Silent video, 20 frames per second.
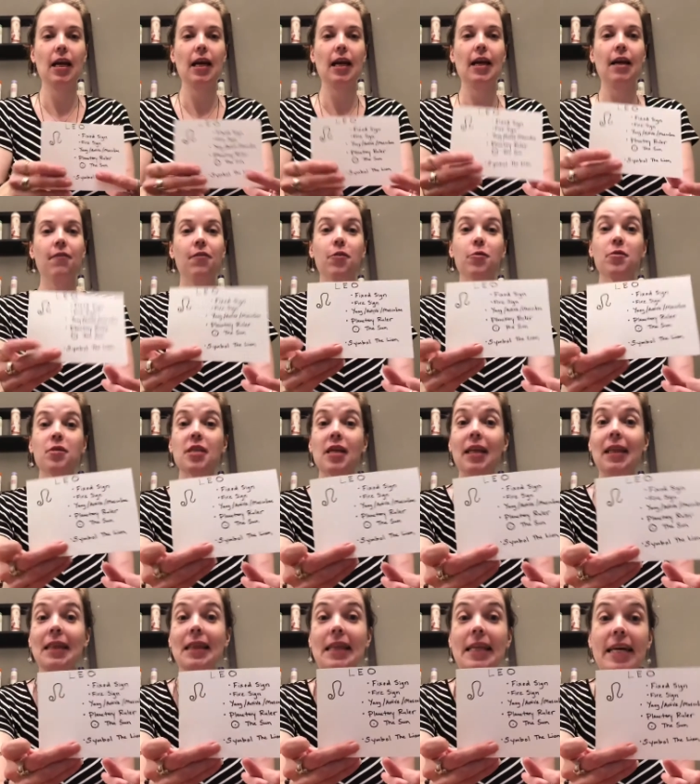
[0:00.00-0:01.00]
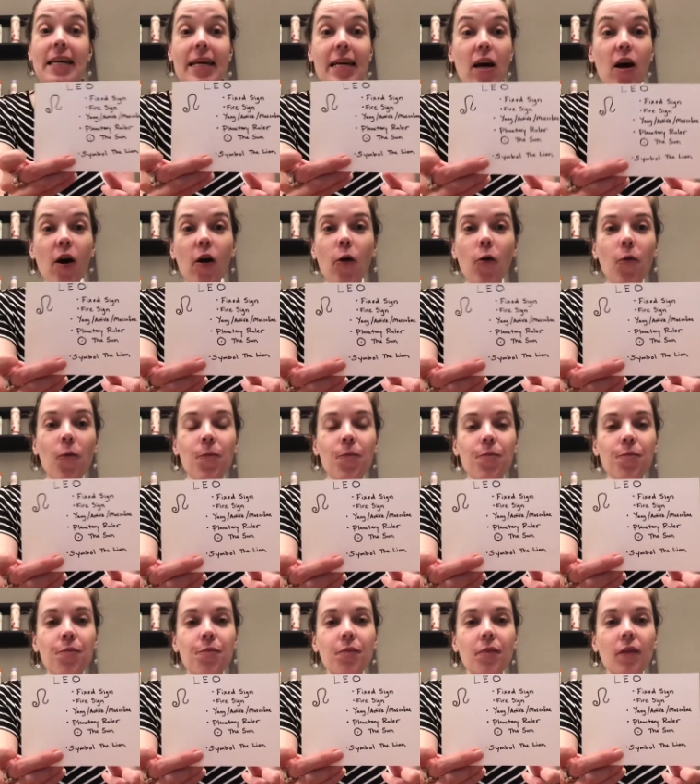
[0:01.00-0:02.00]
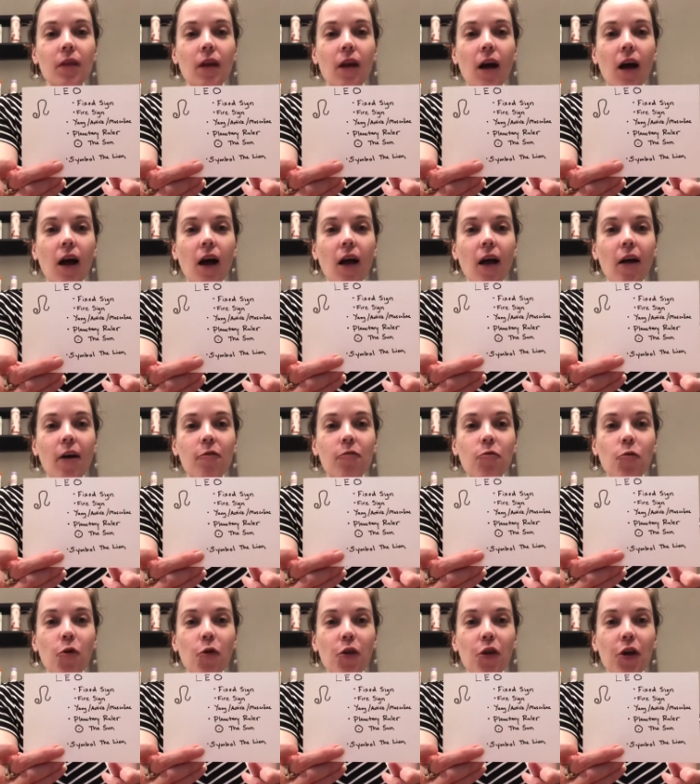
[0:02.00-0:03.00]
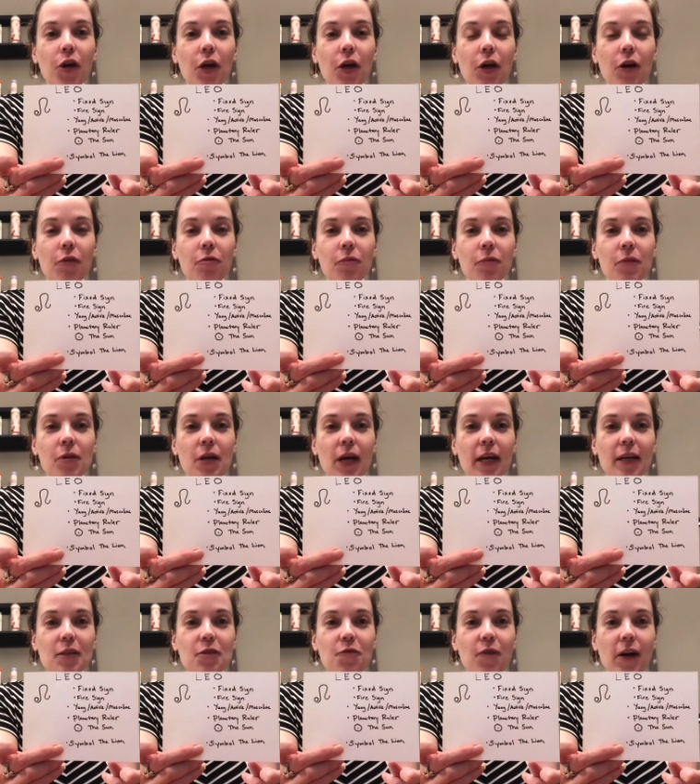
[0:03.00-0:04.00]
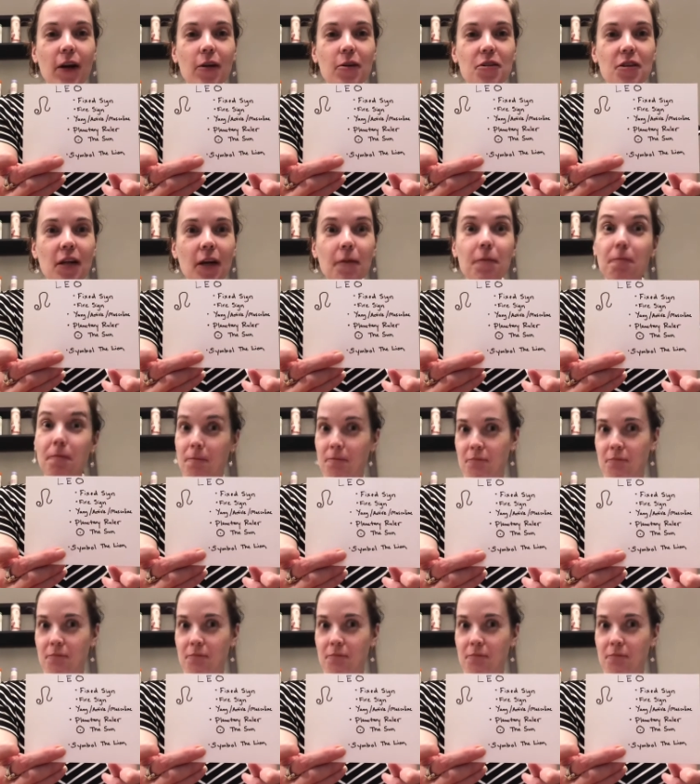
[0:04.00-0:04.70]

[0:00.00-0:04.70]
If you said Leo for the next fire sign,